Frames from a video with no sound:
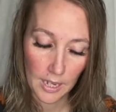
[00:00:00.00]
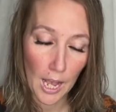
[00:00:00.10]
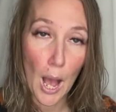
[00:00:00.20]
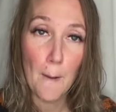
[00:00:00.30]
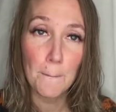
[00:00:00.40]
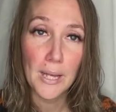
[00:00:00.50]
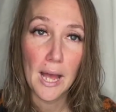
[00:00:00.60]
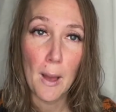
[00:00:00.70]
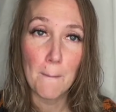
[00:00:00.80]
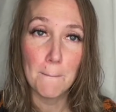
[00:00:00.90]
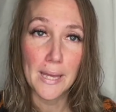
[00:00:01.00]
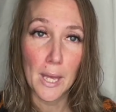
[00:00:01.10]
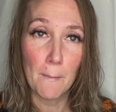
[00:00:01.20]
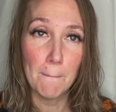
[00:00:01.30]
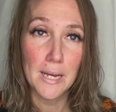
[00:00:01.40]
cup,
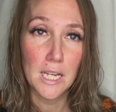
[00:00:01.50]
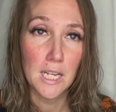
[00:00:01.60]
bib,